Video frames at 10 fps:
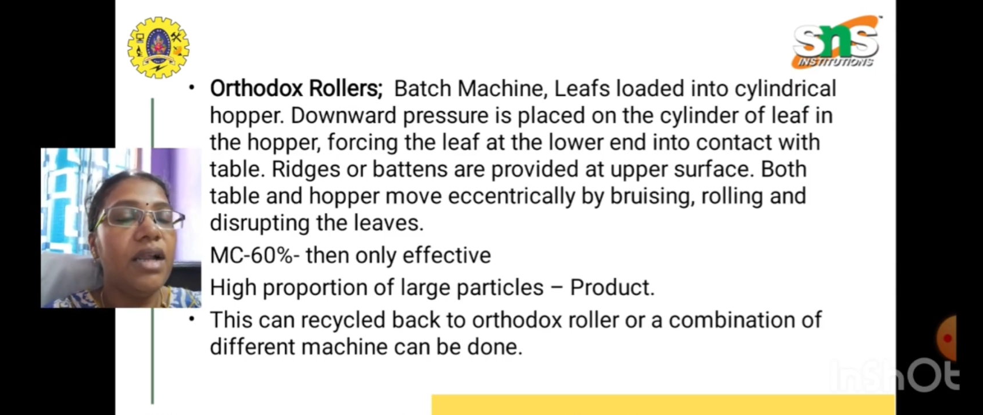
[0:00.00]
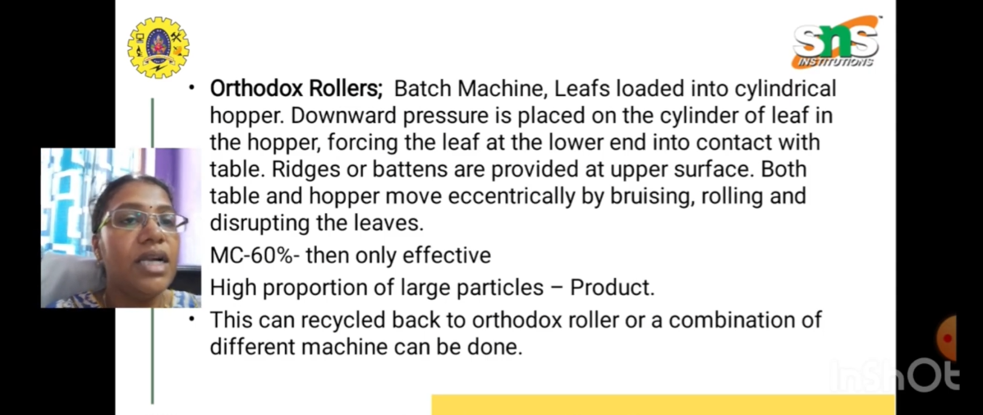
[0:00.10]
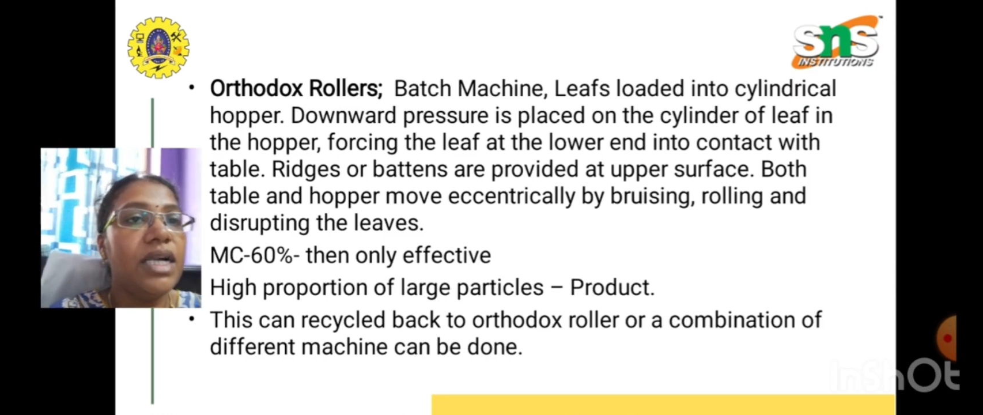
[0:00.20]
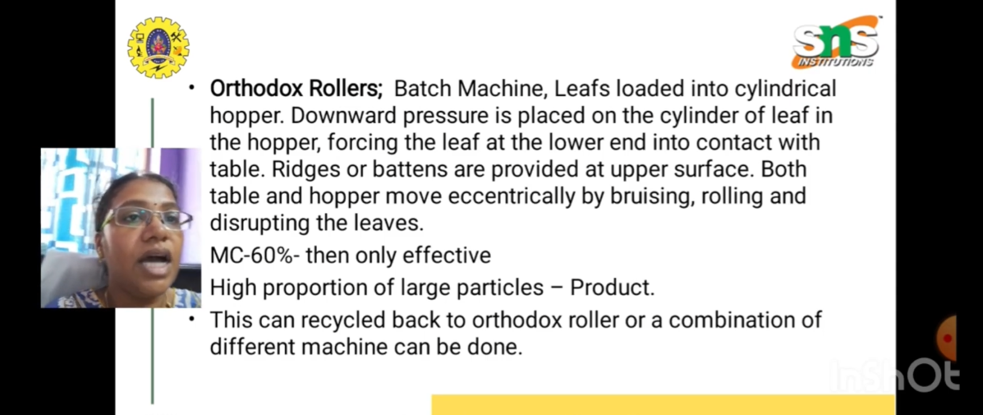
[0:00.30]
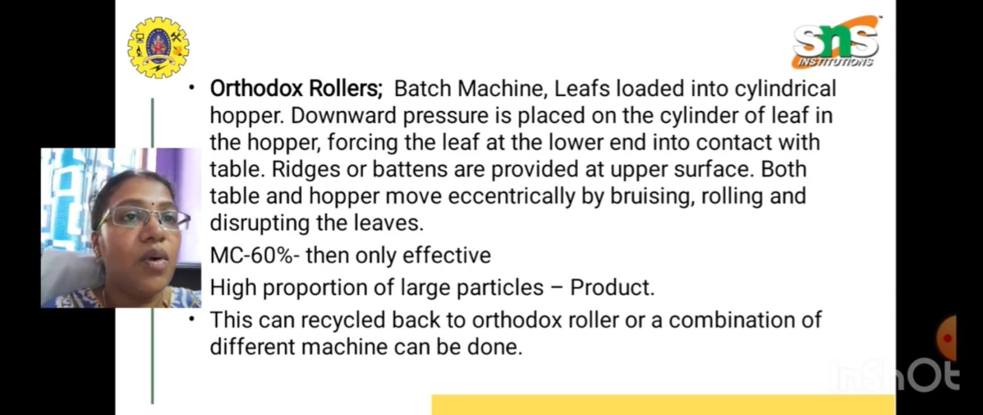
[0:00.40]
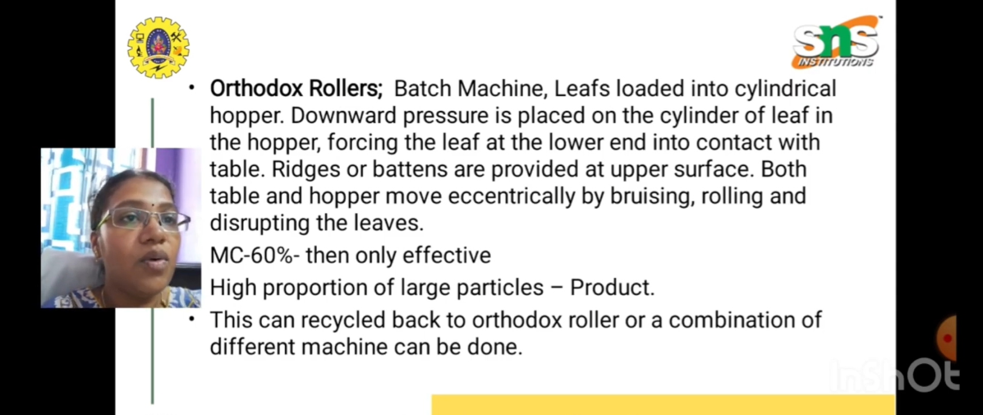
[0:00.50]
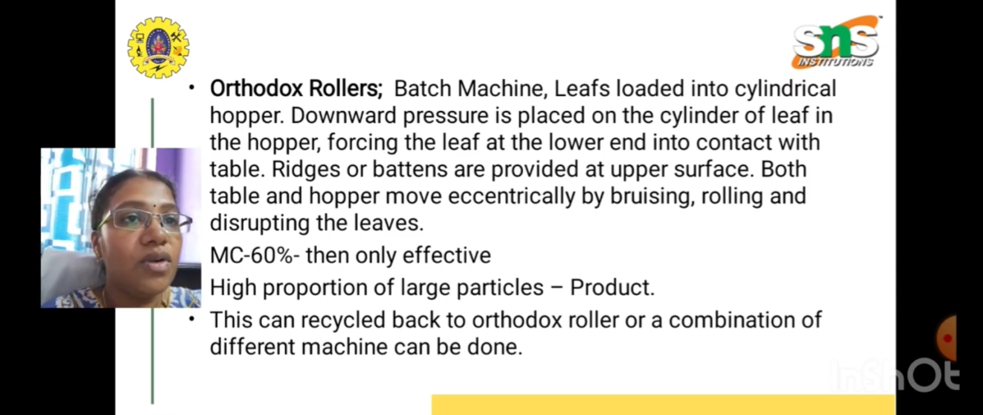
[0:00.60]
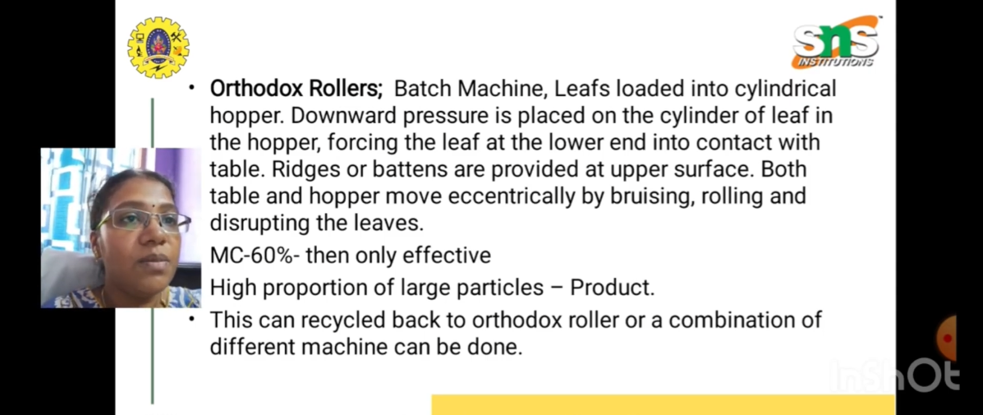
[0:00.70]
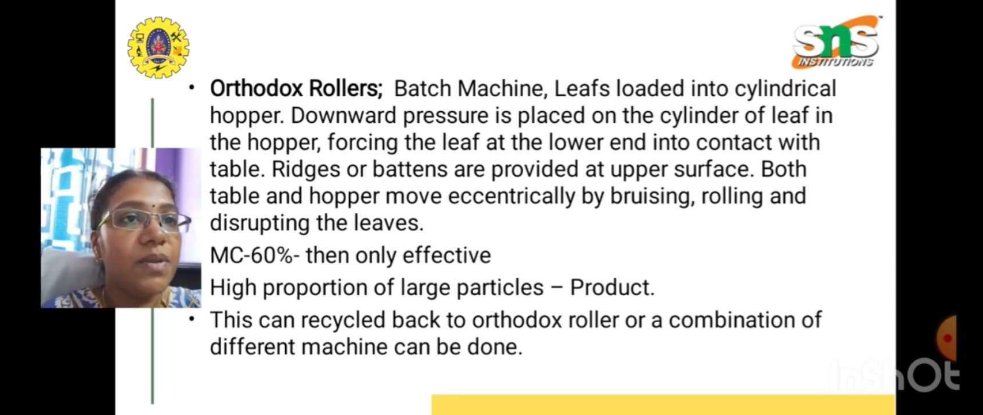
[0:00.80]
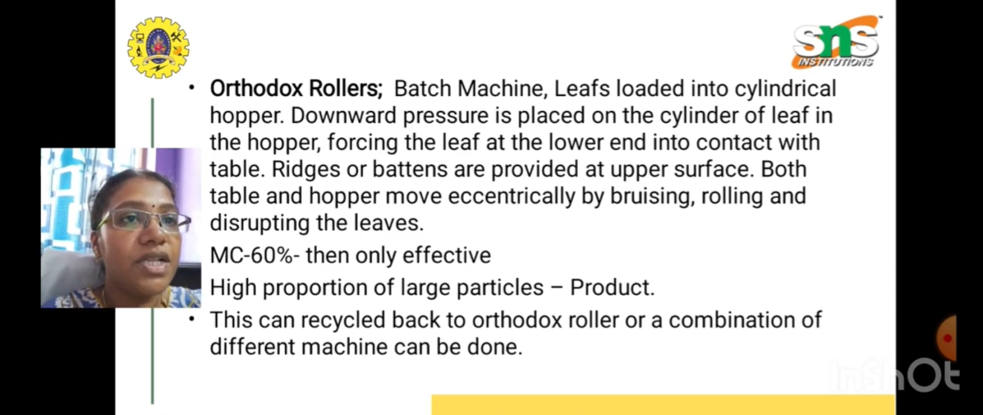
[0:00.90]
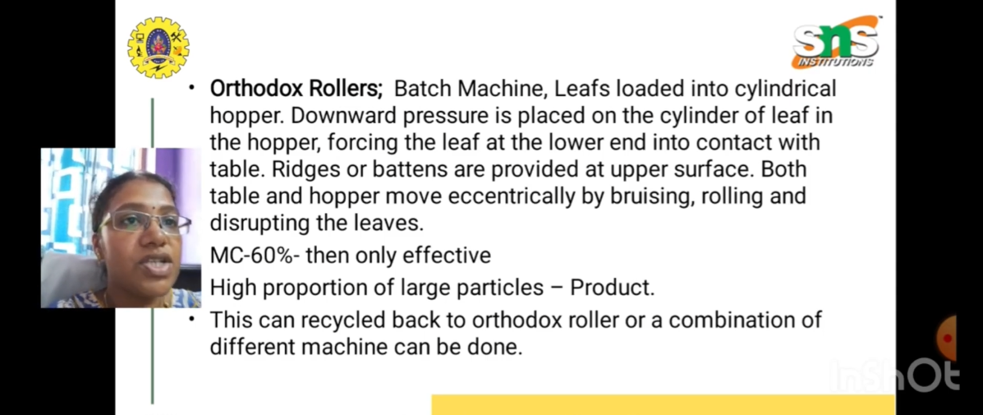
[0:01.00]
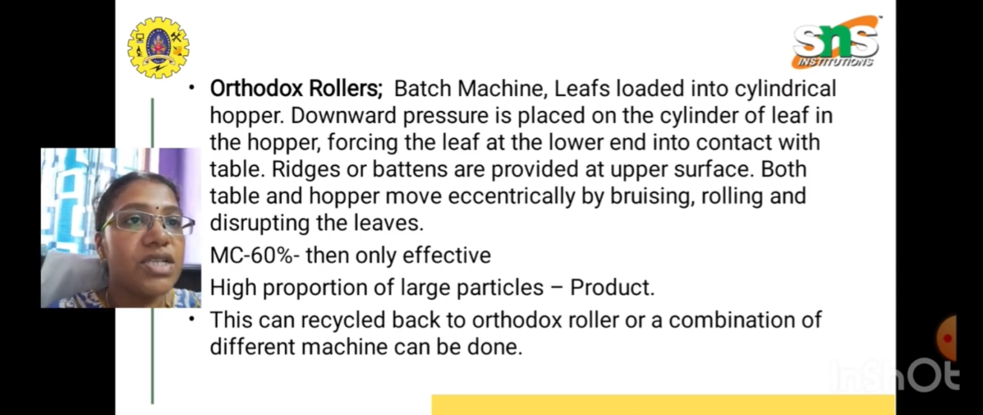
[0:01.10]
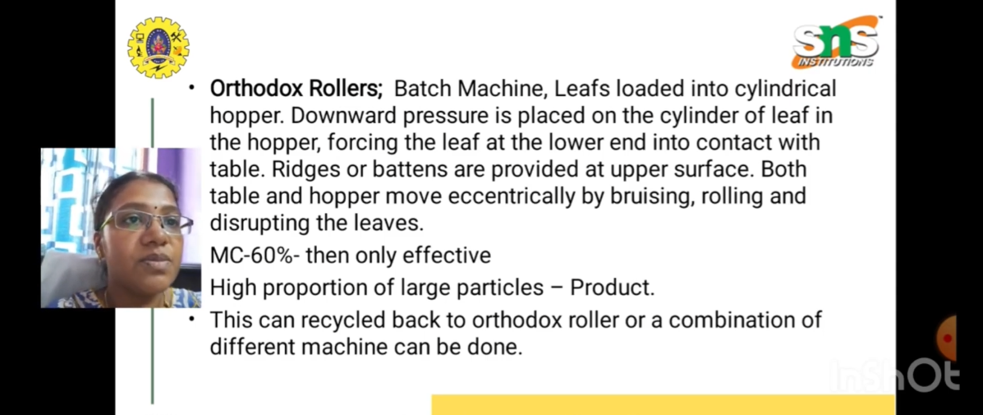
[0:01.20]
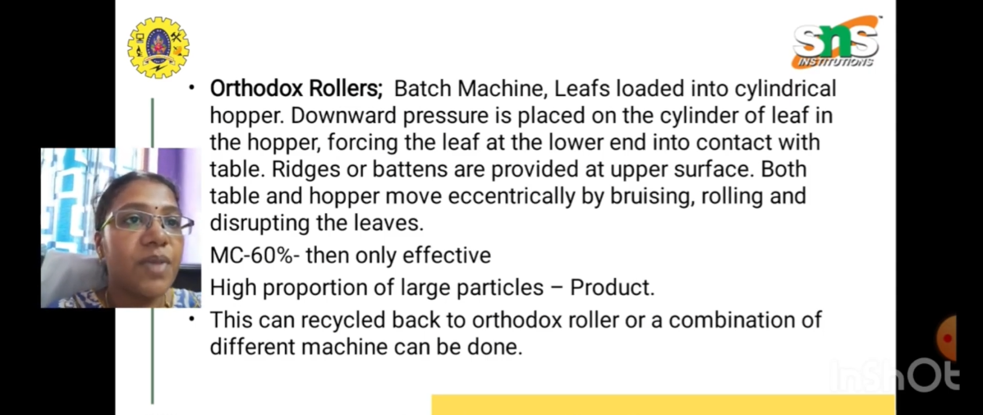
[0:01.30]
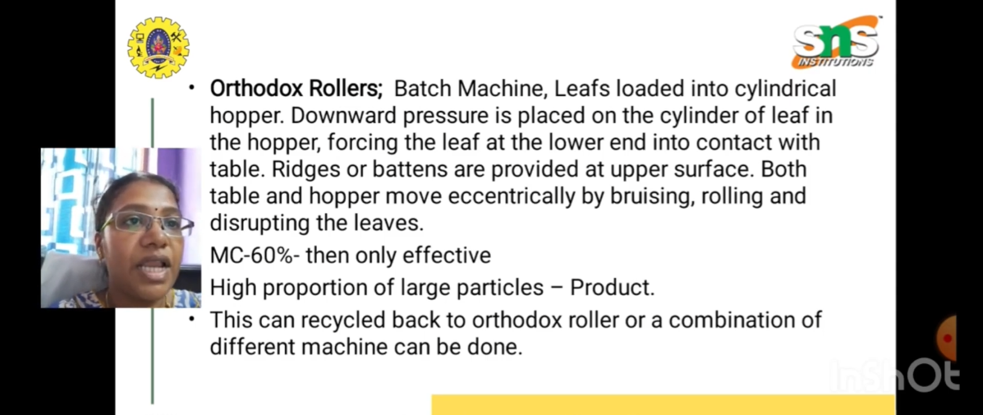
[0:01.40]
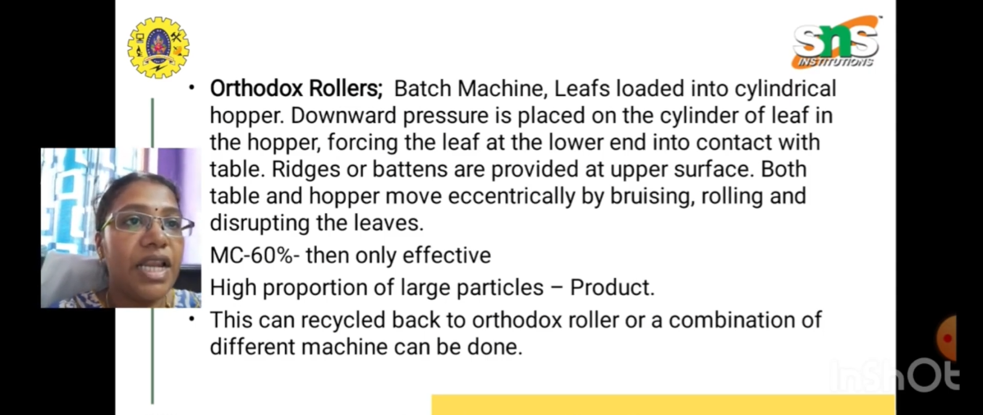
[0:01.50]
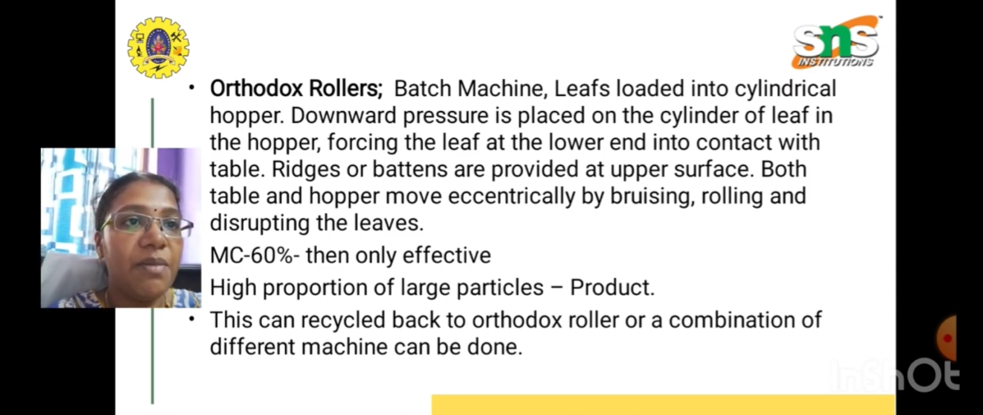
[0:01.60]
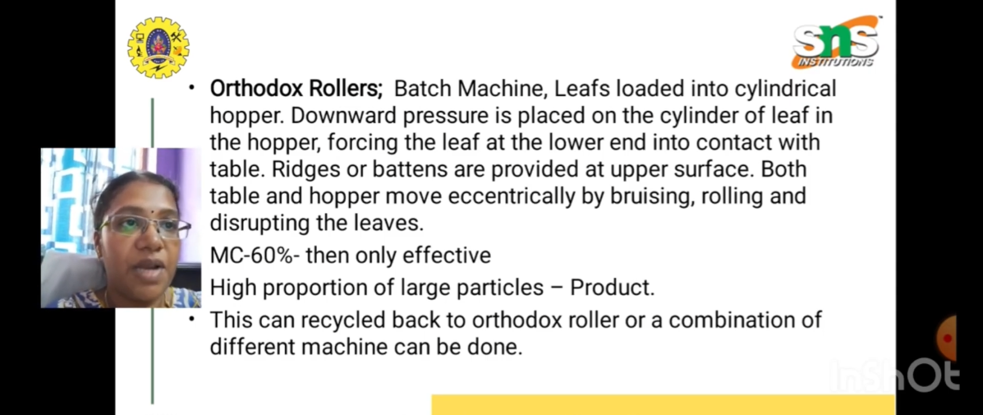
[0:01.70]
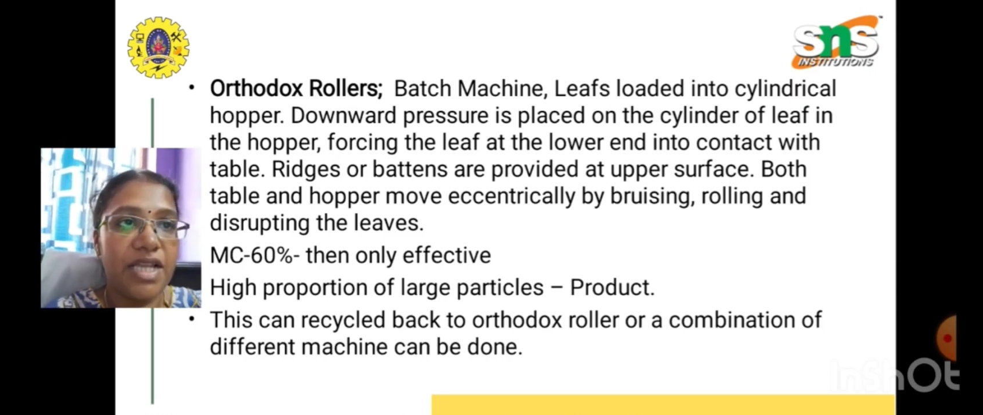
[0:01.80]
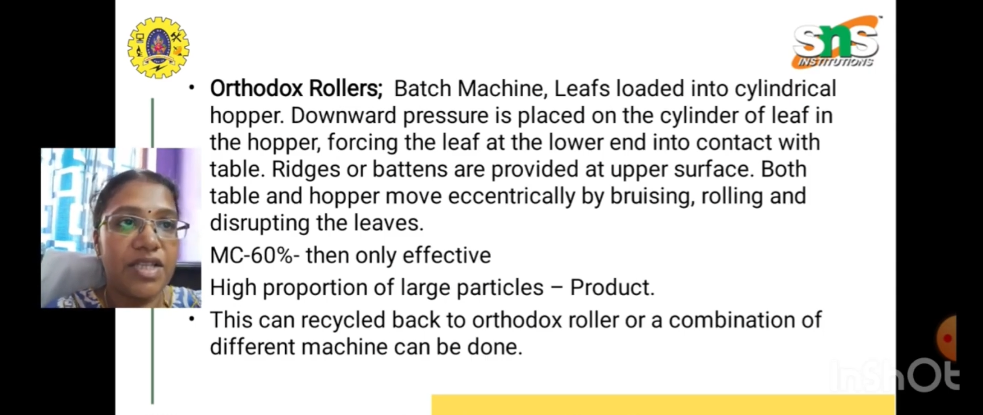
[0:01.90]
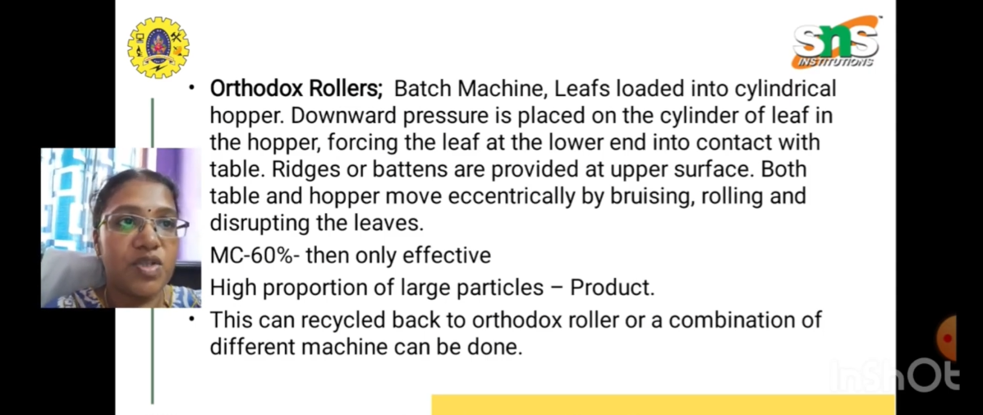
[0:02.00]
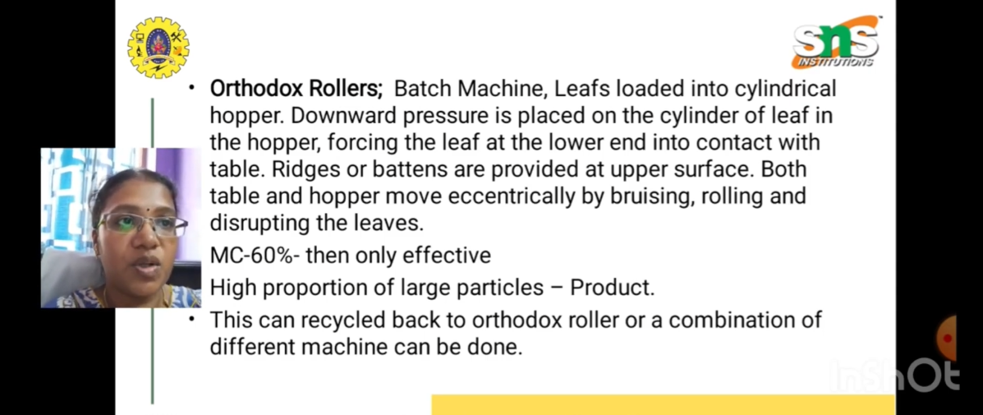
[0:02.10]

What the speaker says: Downward pressure is mainly placed